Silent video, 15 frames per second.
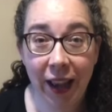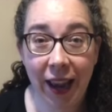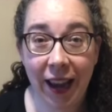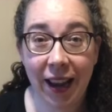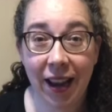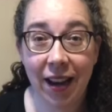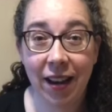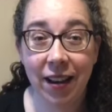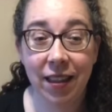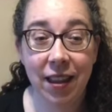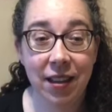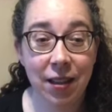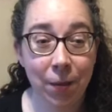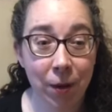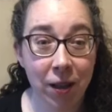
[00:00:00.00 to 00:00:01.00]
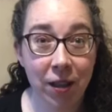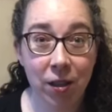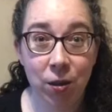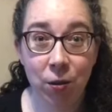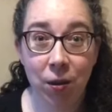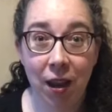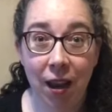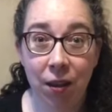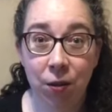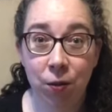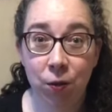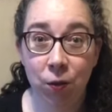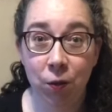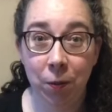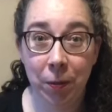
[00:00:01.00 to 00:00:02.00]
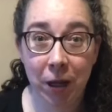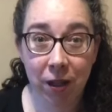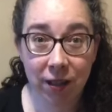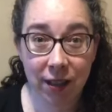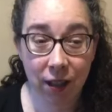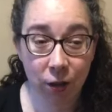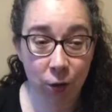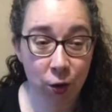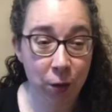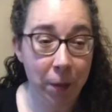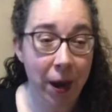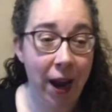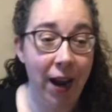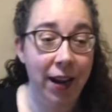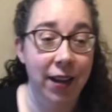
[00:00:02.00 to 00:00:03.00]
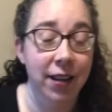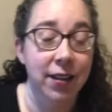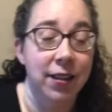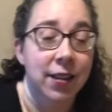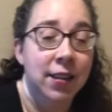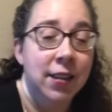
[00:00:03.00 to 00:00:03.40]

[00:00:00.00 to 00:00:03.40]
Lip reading: and they typically do that through meal solution packets.